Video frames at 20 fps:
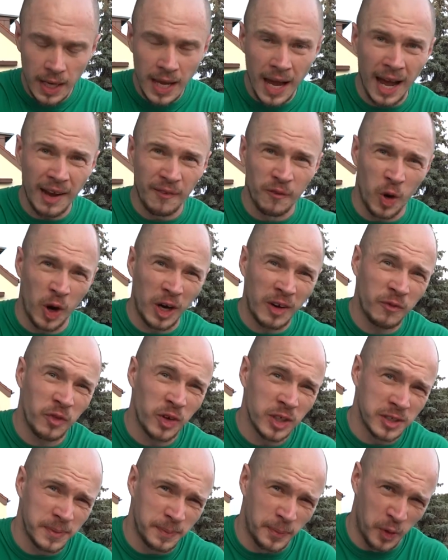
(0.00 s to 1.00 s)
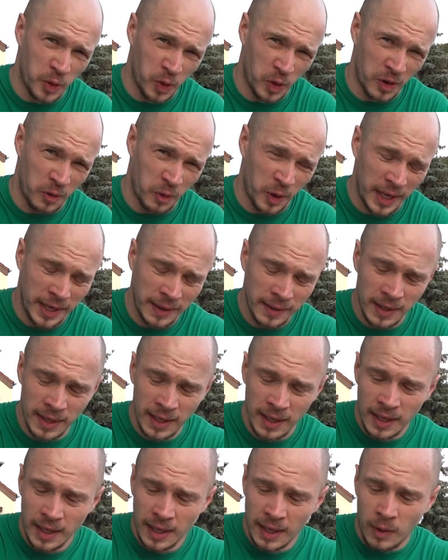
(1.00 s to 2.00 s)
I worked for the brewery
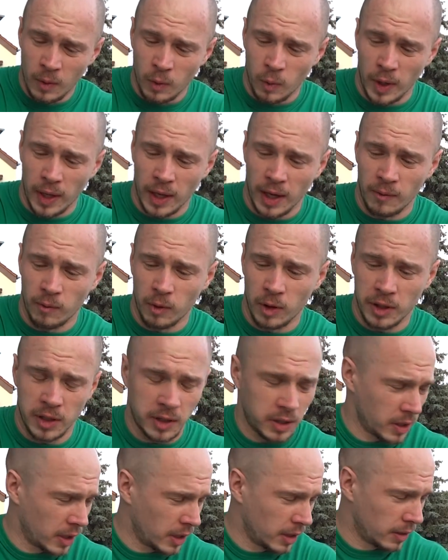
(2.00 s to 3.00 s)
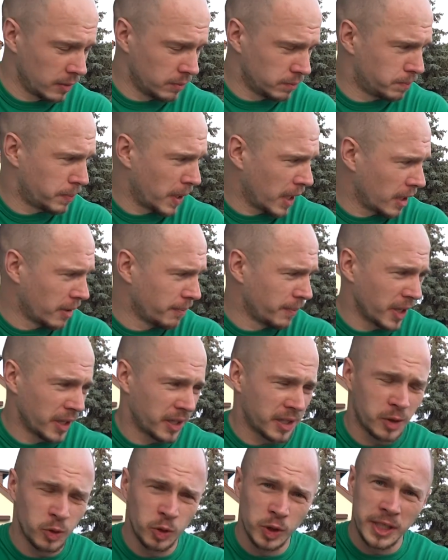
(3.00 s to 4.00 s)
when I was back in my
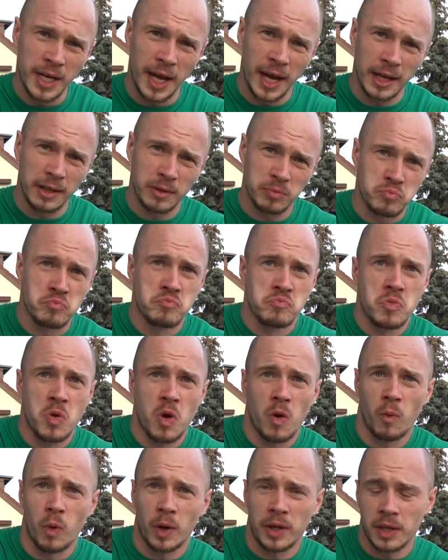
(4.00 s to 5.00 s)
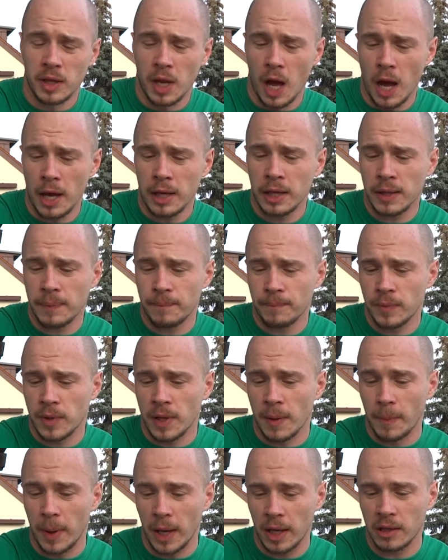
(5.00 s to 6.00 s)
school days. Was nice,
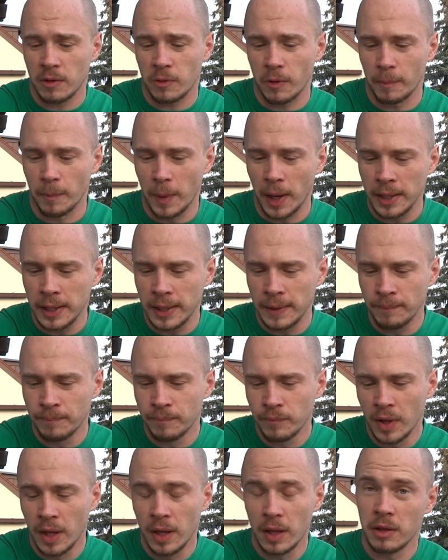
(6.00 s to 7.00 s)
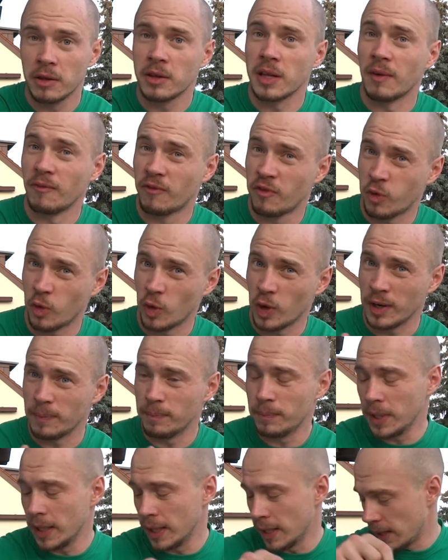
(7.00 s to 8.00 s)
some extra money, some free
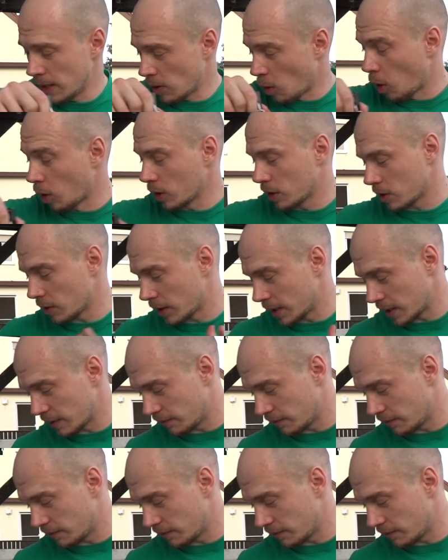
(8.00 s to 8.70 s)
beer, also at the